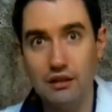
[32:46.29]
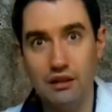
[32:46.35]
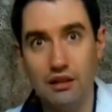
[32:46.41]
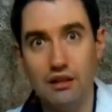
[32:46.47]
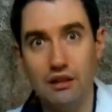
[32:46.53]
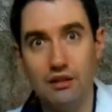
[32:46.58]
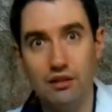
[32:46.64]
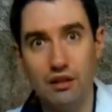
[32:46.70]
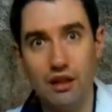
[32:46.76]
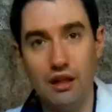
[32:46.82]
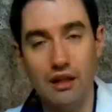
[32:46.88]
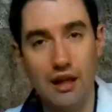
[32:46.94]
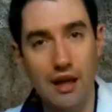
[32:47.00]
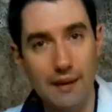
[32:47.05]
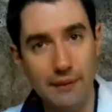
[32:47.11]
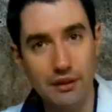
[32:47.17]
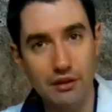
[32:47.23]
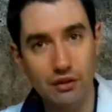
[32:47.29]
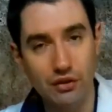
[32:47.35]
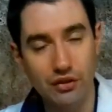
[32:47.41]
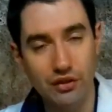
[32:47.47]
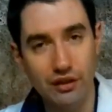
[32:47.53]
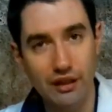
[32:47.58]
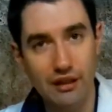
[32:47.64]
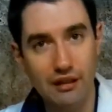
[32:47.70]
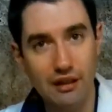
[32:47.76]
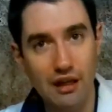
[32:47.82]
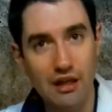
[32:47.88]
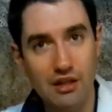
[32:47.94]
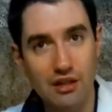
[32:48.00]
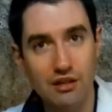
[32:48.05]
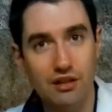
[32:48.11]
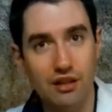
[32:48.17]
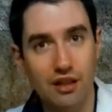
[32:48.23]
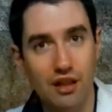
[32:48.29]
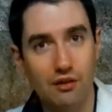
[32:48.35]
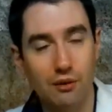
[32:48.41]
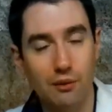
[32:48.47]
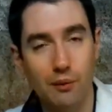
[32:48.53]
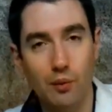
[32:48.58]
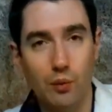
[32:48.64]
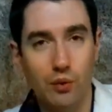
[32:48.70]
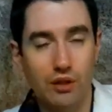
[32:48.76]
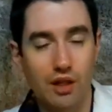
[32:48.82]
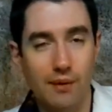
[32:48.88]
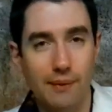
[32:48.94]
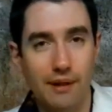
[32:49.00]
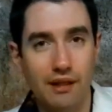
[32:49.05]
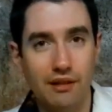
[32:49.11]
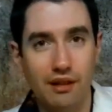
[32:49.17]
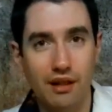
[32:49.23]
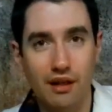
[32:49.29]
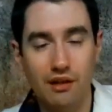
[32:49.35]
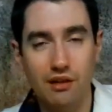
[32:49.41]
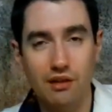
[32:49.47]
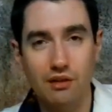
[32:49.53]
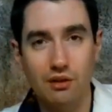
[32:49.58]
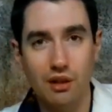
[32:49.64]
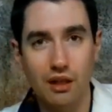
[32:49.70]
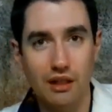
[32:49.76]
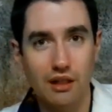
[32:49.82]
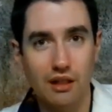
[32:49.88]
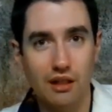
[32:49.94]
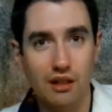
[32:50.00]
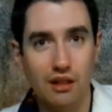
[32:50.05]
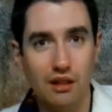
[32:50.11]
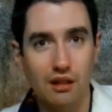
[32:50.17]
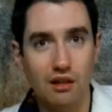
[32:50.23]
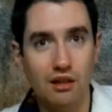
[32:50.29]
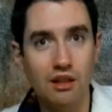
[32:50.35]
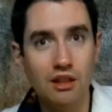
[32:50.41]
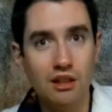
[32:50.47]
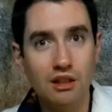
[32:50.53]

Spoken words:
It is a chemical select agent. The government will come on down to you like a